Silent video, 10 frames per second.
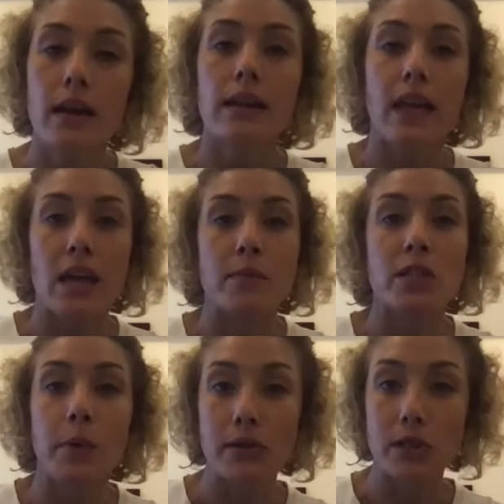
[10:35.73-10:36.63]
came and
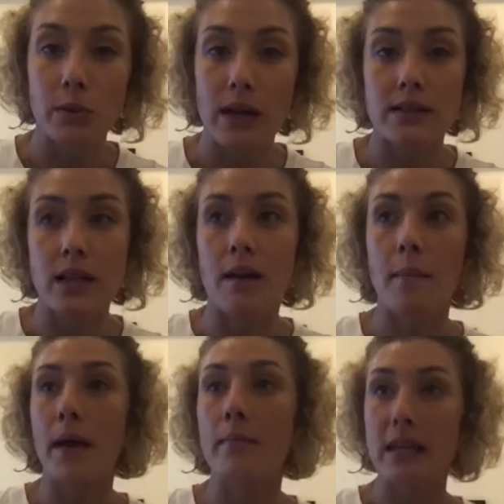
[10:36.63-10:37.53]
spoke to us
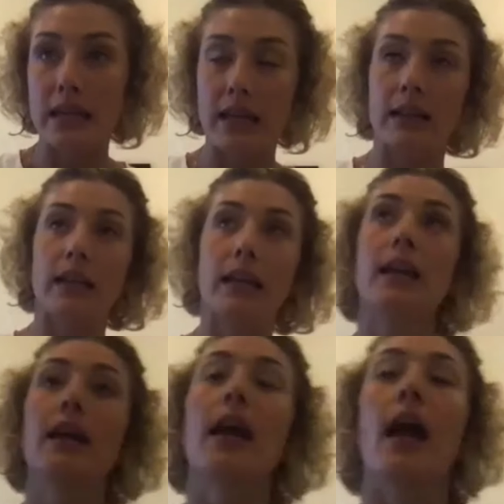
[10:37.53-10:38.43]
immediately.